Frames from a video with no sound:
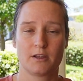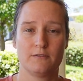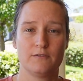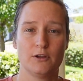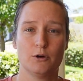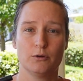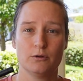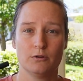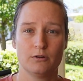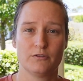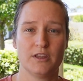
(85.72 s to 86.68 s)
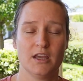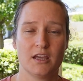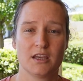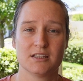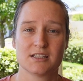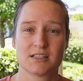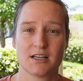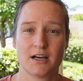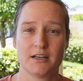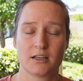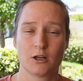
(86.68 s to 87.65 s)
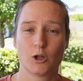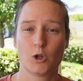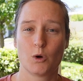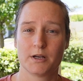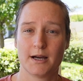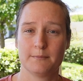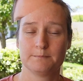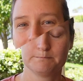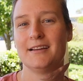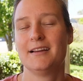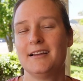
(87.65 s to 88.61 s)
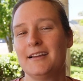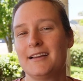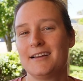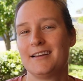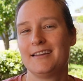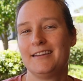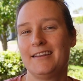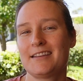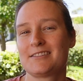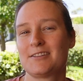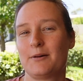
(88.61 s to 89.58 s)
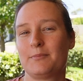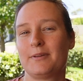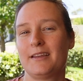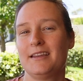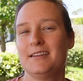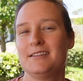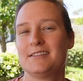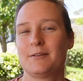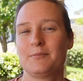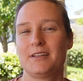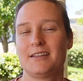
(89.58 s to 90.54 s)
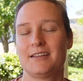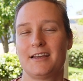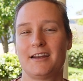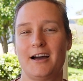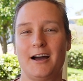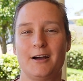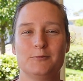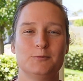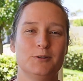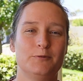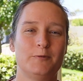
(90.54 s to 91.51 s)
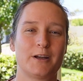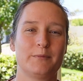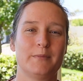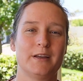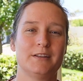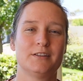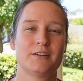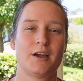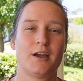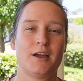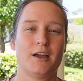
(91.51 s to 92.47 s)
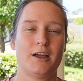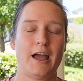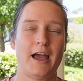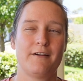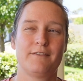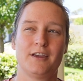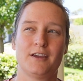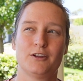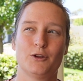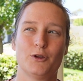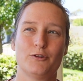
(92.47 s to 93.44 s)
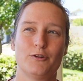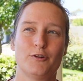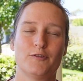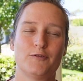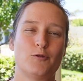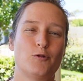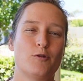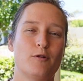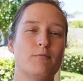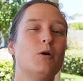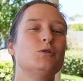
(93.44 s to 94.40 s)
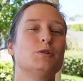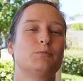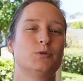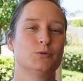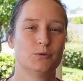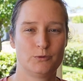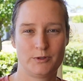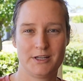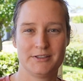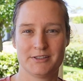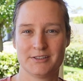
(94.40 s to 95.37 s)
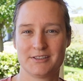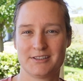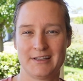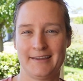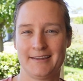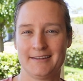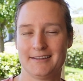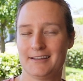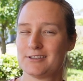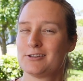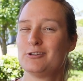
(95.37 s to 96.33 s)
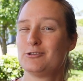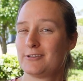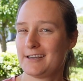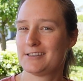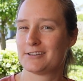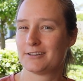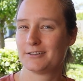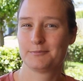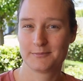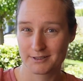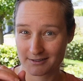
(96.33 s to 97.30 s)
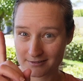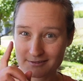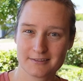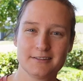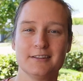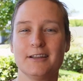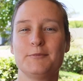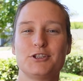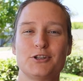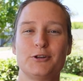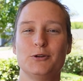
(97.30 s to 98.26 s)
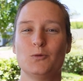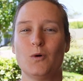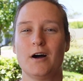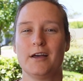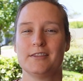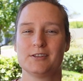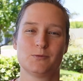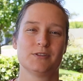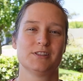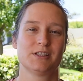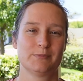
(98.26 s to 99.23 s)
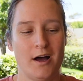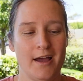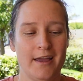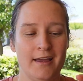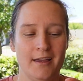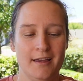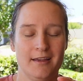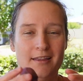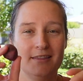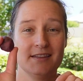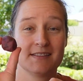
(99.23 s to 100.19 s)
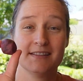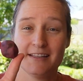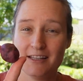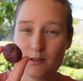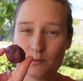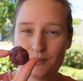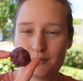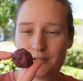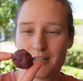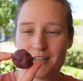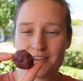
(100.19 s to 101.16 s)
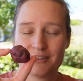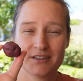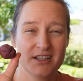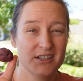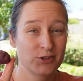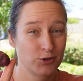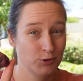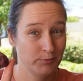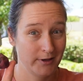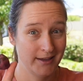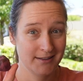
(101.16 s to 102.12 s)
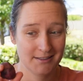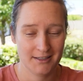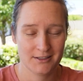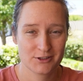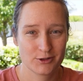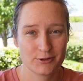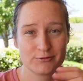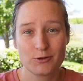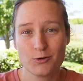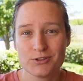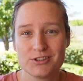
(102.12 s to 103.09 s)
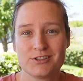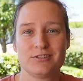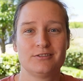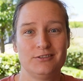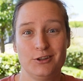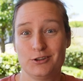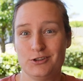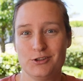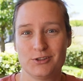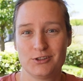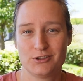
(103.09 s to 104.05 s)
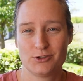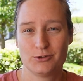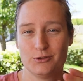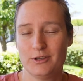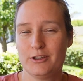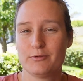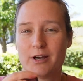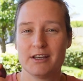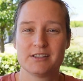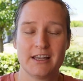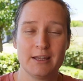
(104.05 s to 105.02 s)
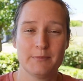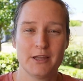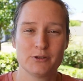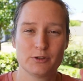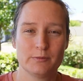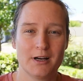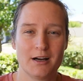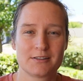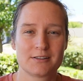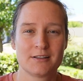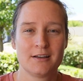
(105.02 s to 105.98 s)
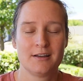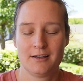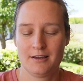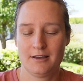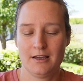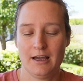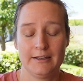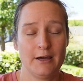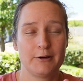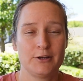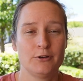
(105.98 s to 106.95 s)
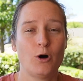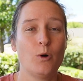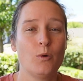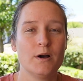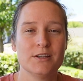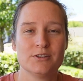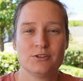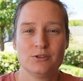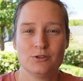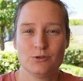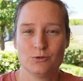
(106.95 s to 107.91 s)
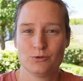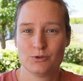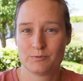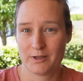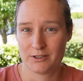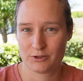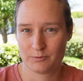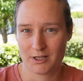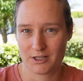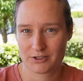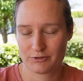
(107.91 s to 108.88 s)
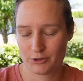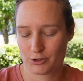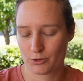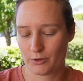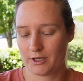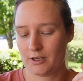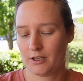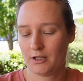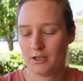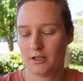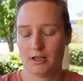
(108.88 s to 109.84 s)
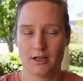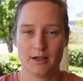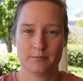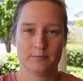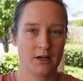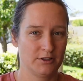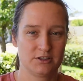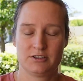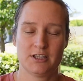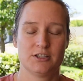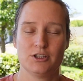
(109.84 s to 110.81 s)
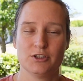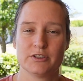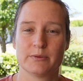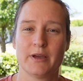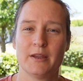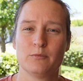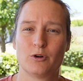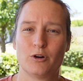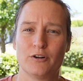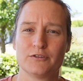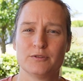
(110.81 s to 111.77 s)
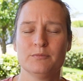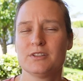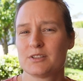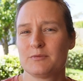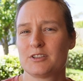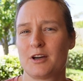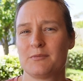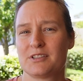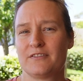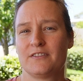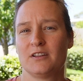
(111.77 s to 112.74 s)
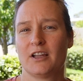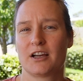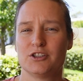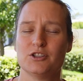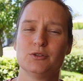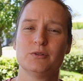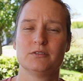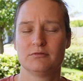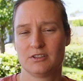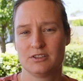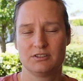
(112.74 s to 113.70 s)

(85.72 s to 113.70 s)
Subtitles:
flow of the ink inside. It can clog it up. Next up is something that I would recommend having for multiple reasons, and it's an eraser, but let me show you why this one's special. This kneadable eraser is super handy, so of course you can use it to erase any pencil marks. Now I don't always use pencil marks for drawing. I tend to use the pen more often, but sometimes I feel like I do, and